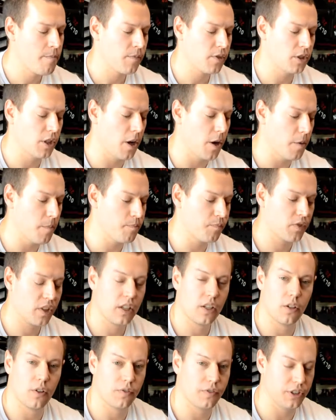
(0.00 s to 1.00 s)
So
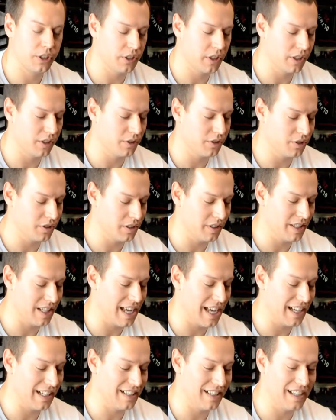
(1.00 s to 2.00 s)
hopefully you understood
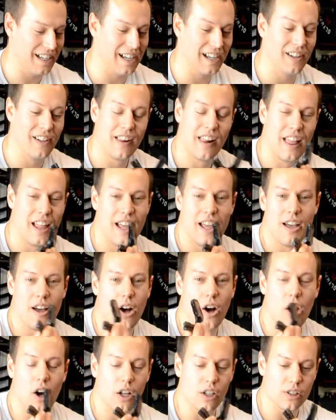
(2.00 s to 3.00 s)
that.
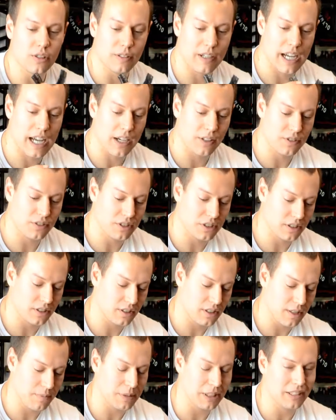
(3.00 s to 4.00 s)
All around,
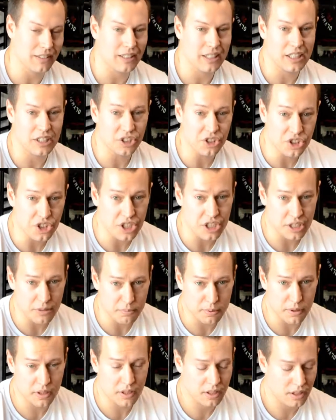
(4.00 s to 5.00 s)
I mean, it's
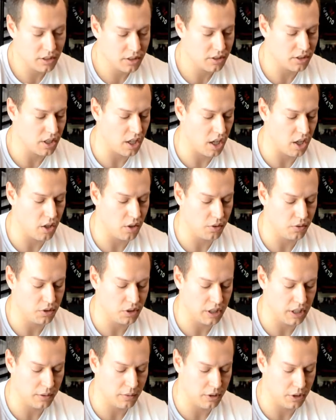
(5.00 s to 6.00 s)
cheap, so you
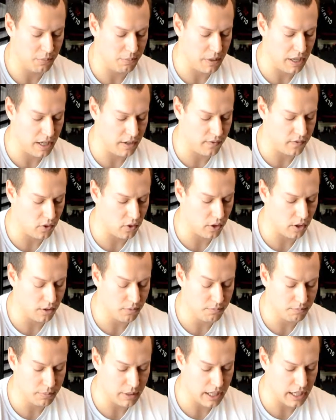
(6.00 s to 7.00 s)
get what you pay for.
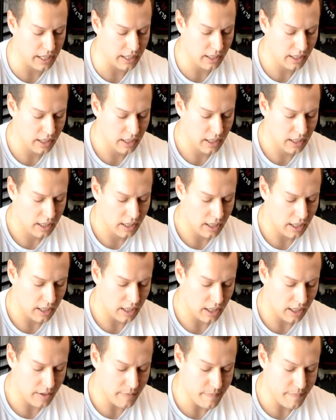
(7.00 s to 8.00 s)
But
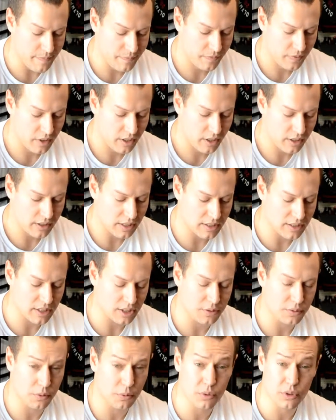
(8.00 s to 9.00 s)
since
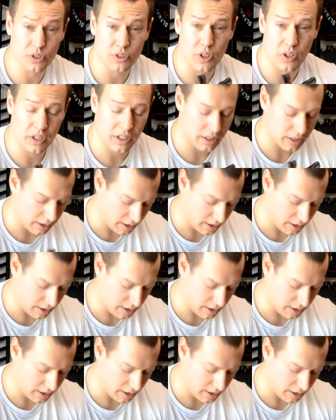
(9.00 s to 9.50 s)
this one was starting to